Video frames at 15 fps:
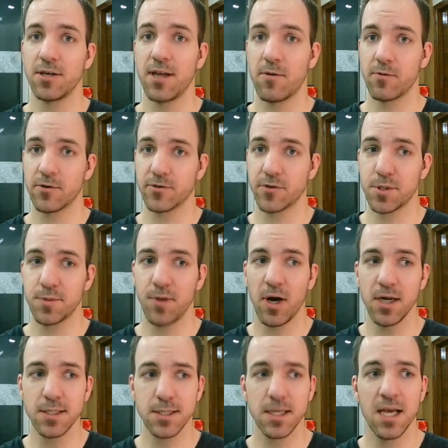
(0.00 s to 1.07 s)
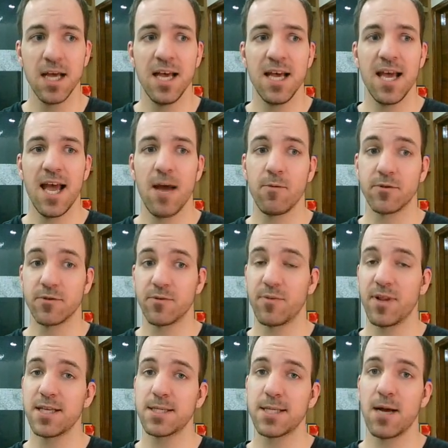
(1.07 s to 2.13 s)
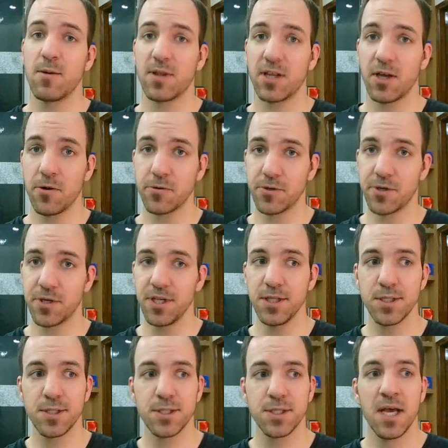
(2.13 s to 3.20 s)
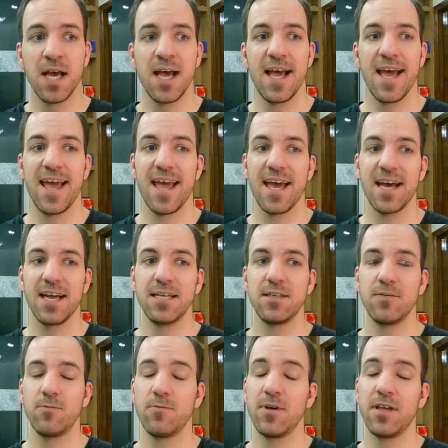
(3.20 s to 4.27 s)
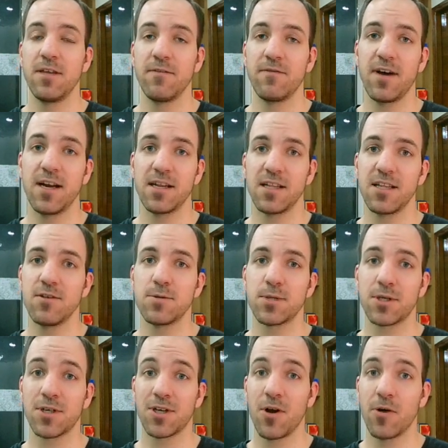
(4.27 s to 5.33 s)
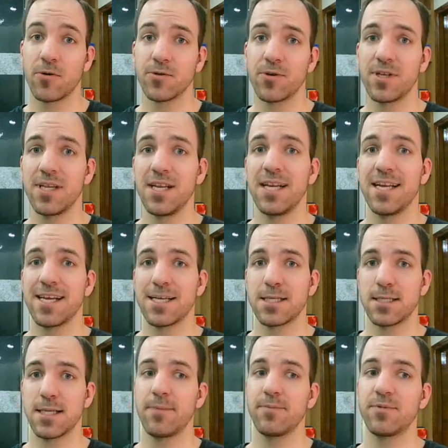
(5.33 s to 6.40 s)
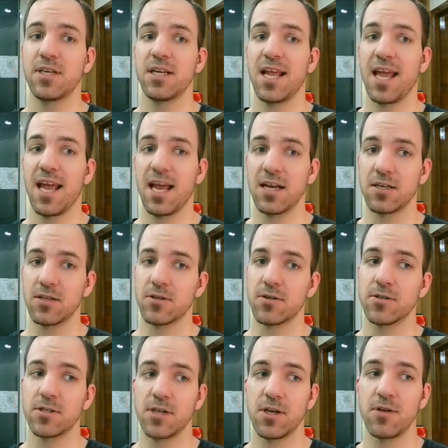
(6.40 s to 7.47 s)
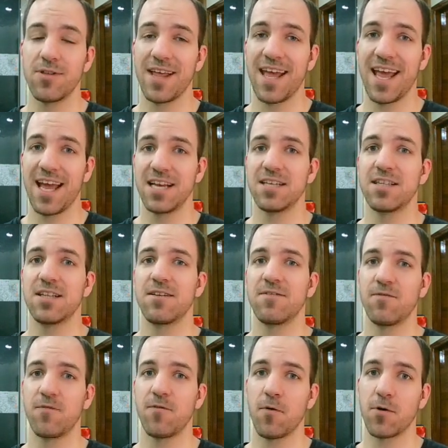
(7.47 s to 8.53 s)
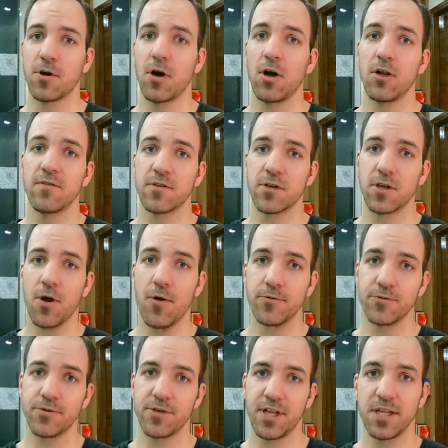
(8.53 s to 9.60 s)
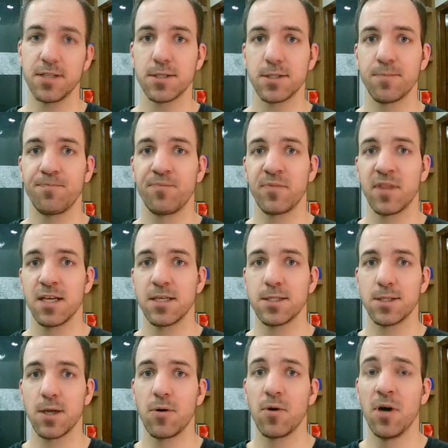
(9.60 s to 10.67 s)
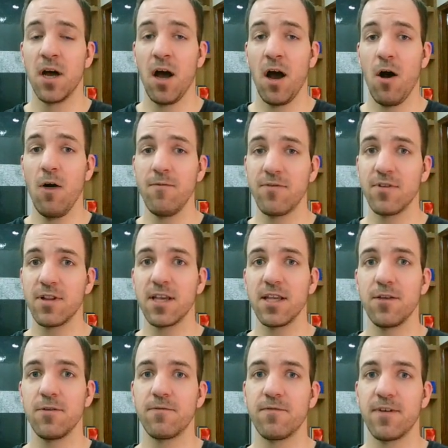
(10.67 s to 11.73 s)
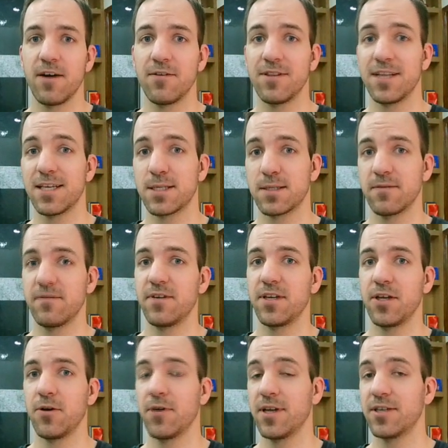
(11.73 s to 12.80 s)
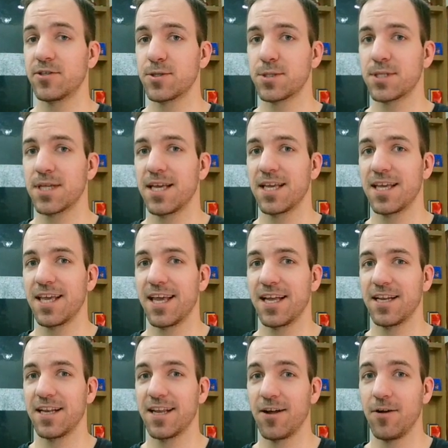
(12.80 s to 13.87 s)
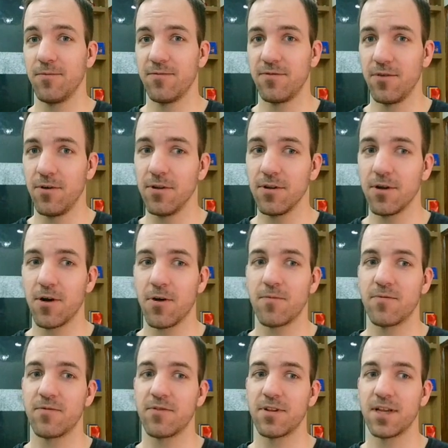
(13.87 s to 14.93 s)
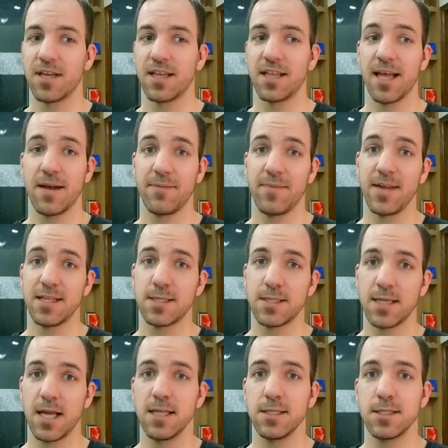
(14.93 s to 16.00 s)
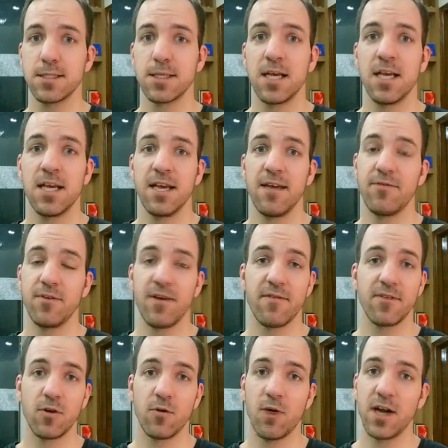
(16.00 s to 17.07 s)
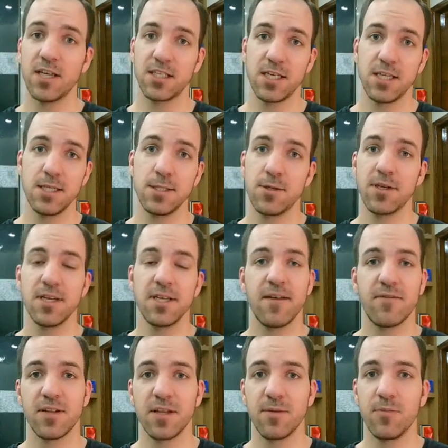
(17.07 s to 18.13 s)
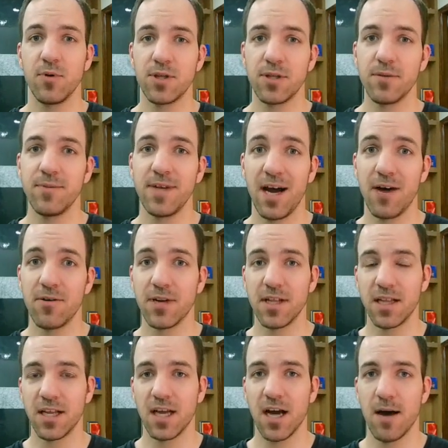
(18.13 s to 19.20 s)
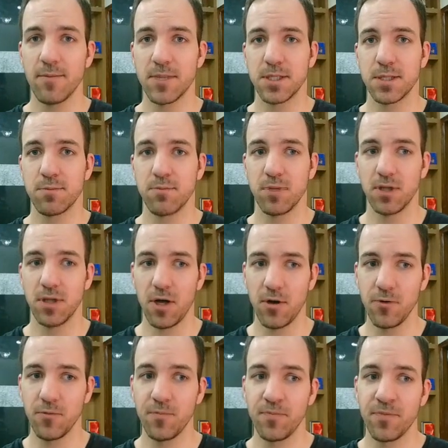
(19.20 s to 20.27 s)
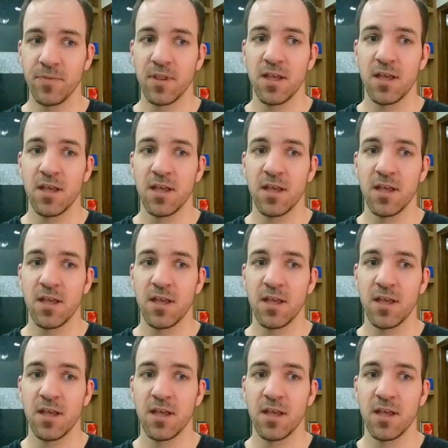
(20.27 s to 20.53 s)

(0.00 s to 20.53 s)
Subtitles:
network response. And we replaced that with coroutines. And we finally used our coroutine exception handler to do the handling for all of our coroutines. So hopefully you found this video interesting and helpful. Hopefully that made sense. If you have any questions, you can definitely put them down in the comments below.